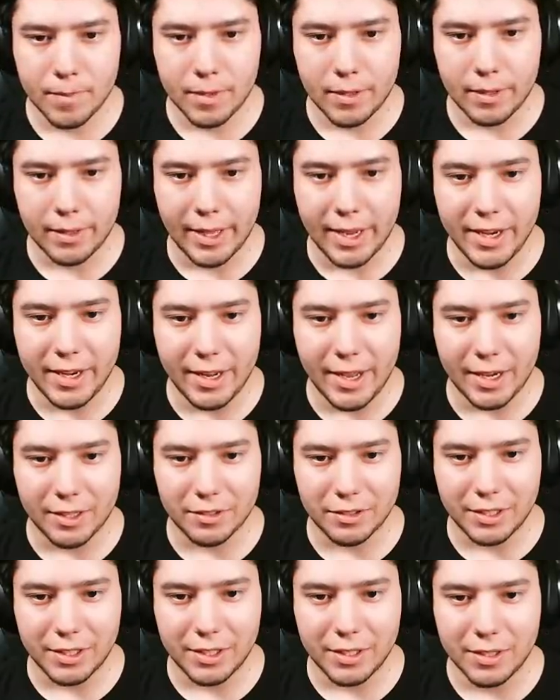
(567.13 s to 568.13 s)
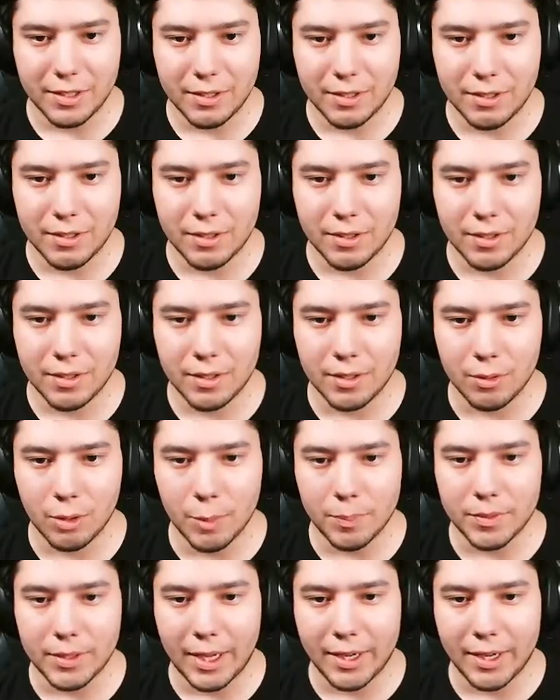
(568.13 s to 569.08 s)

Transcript: Lady, actually. Whoops,